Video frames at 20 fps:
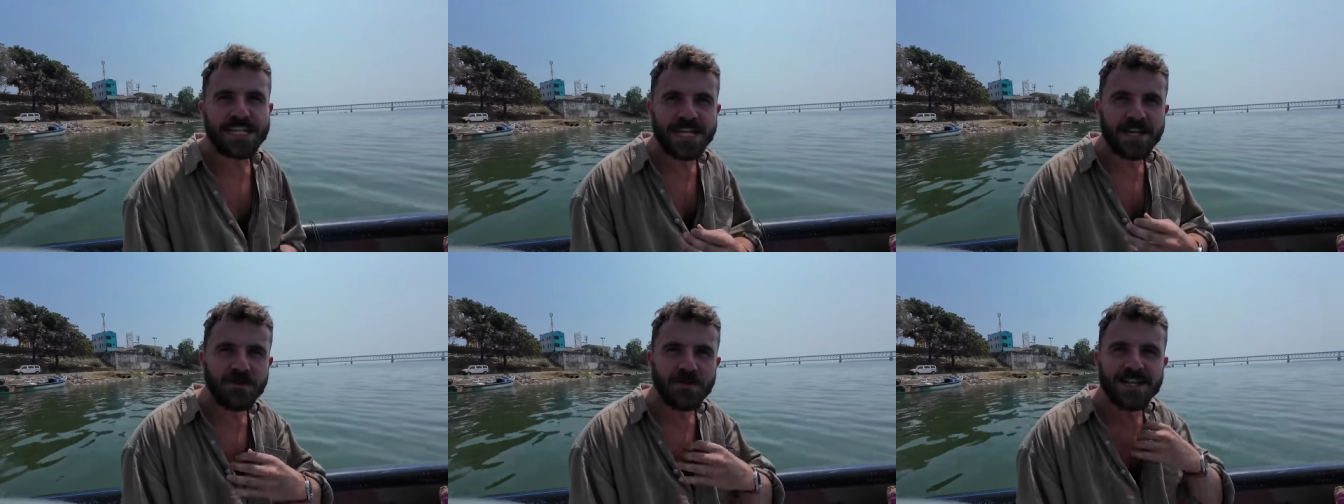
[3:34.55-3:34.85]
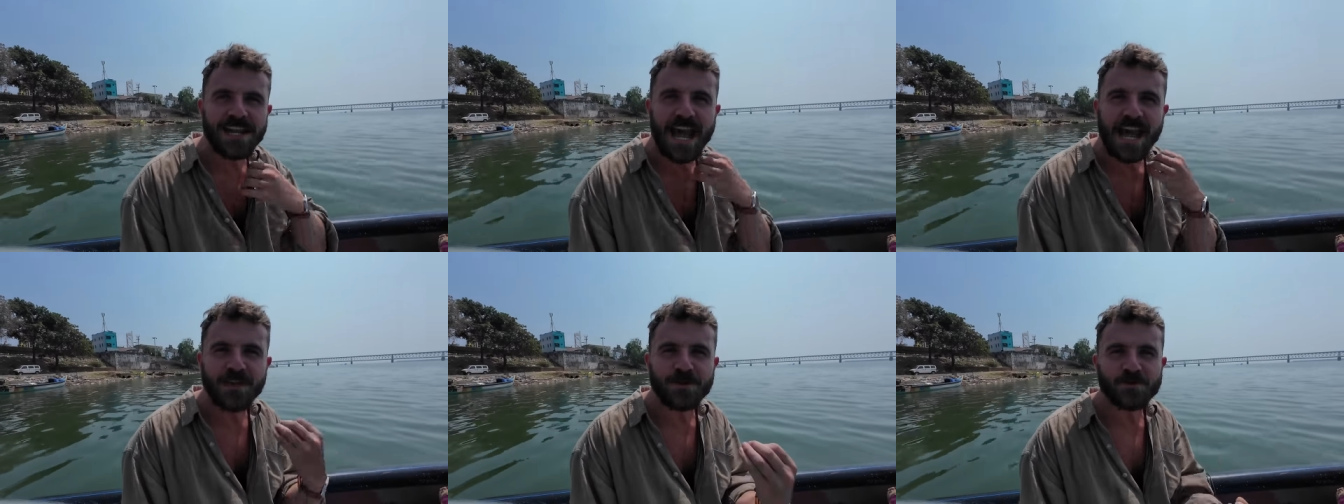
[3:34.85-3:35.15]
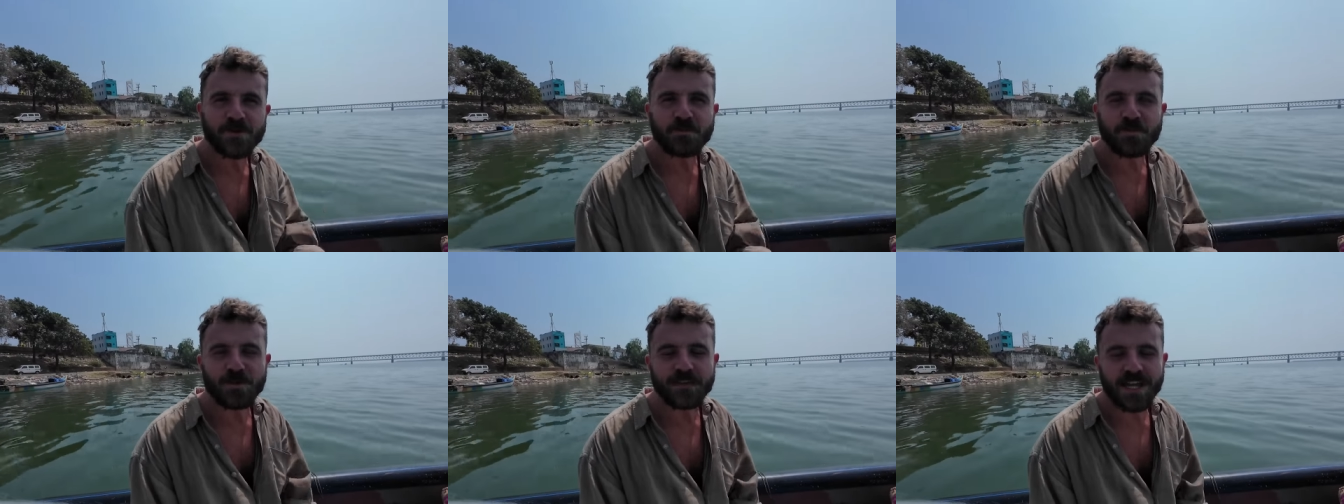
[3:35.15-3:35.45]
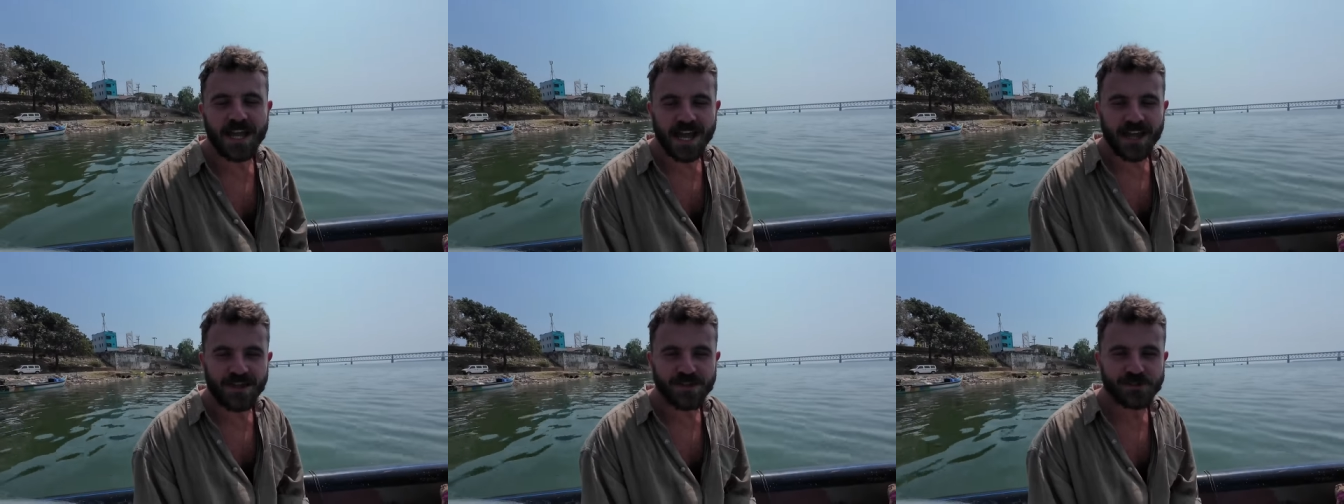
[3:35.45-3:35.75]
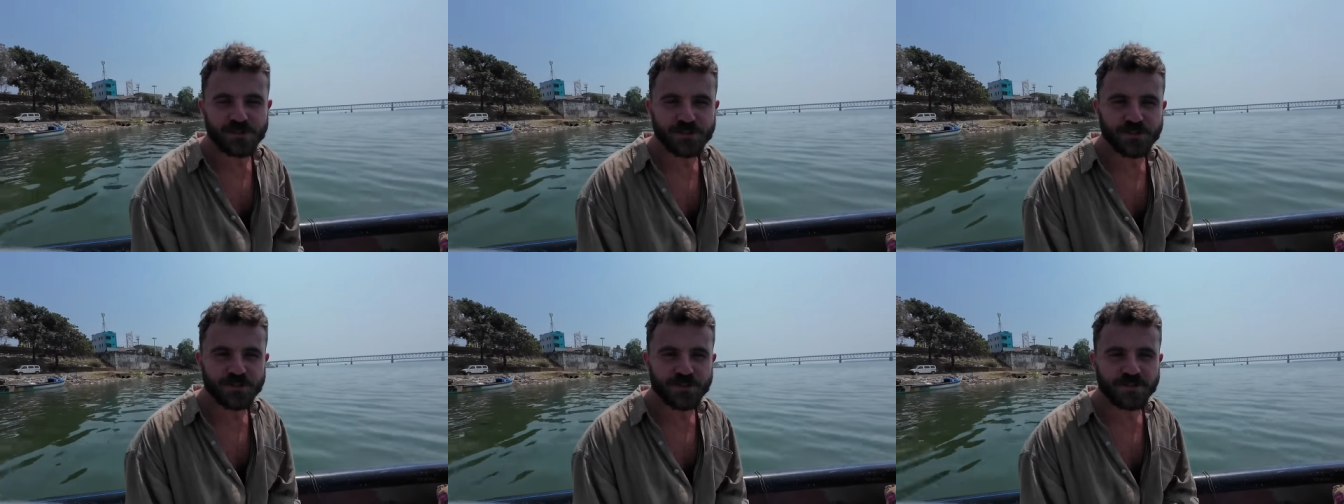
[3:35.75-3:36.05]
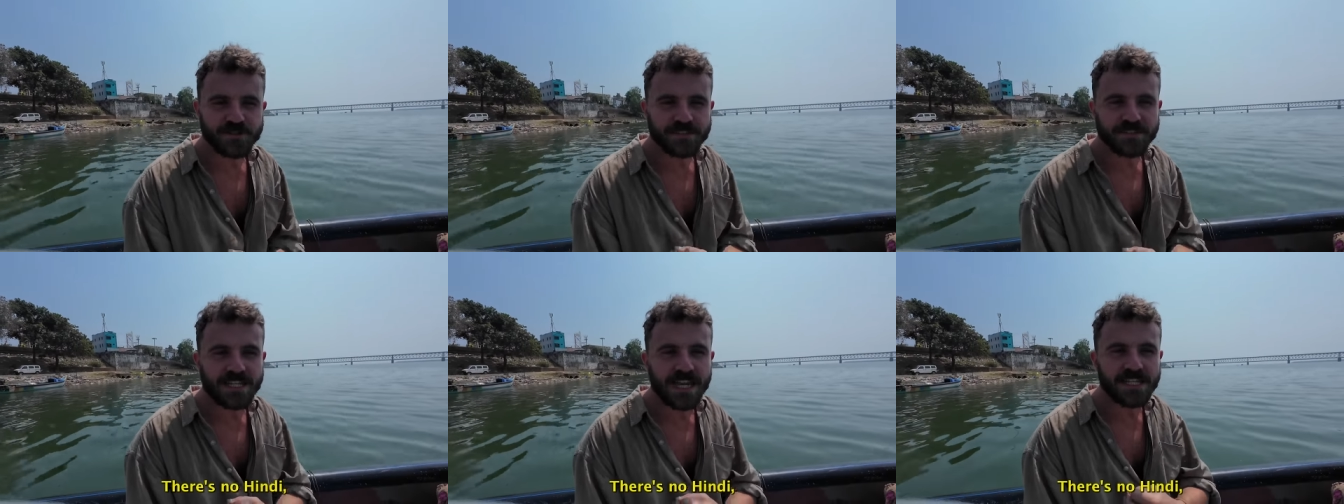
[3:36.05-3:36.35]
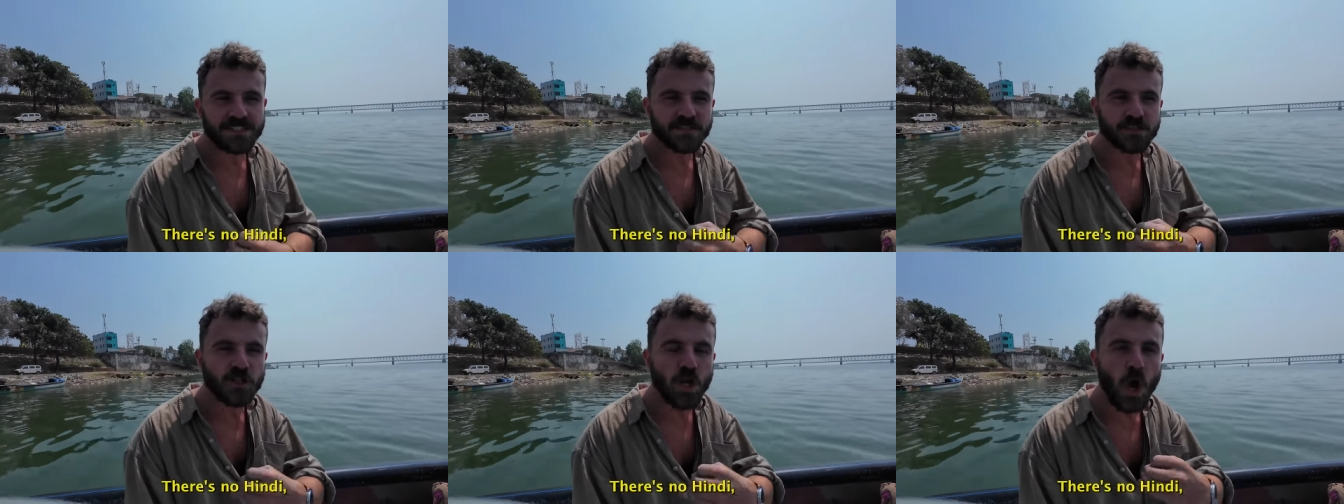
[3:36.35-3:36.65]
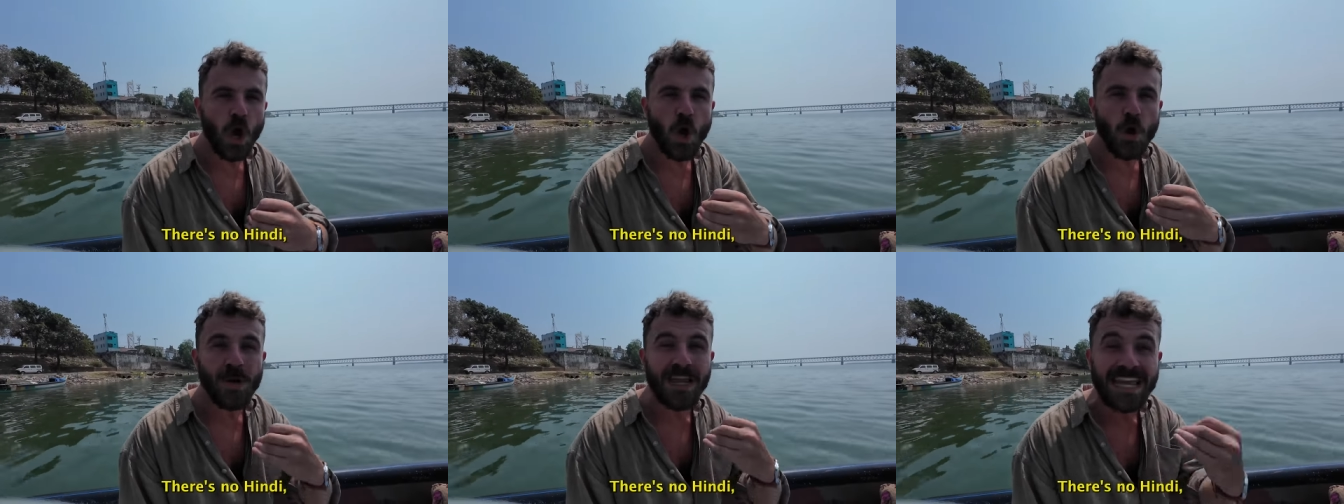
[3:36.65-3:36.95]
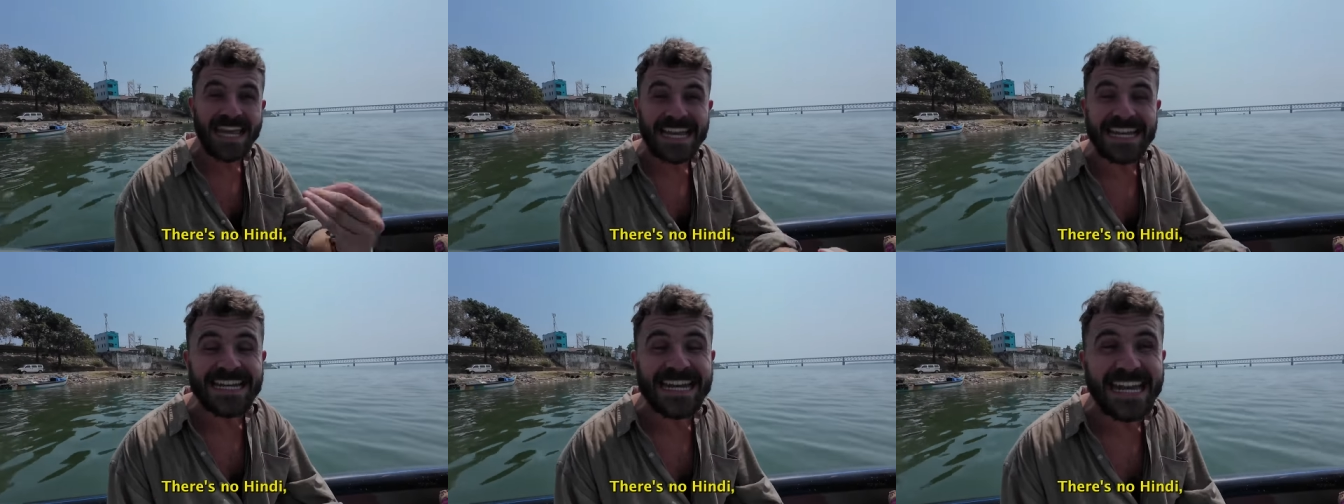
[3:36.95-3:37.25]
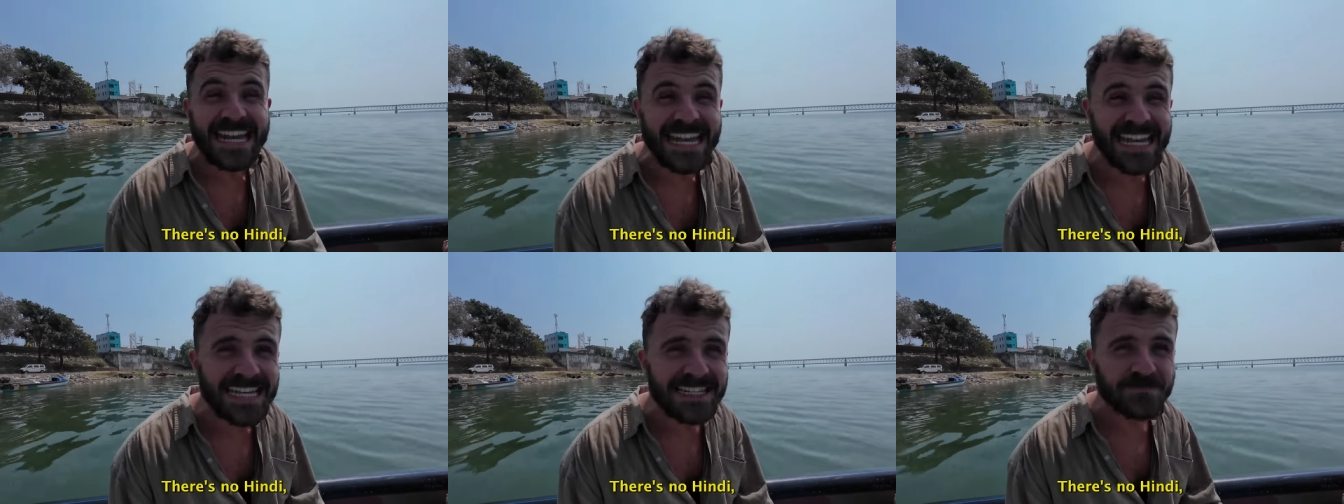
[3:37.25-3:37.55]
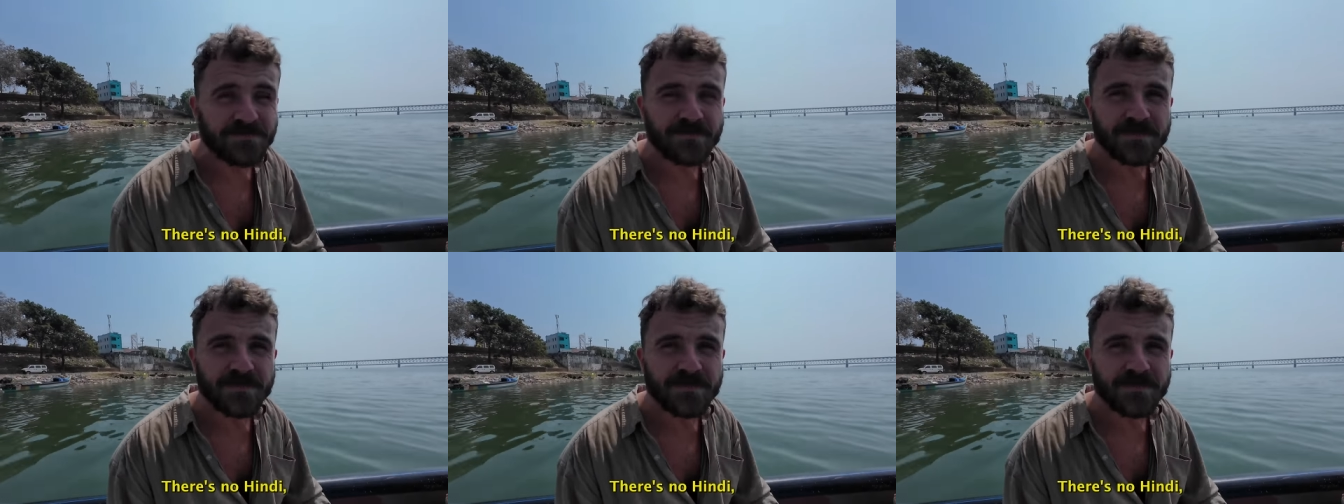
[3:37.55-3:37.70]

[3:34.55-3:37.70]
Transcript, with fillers: here in Andhra Pradesh there's no Hindi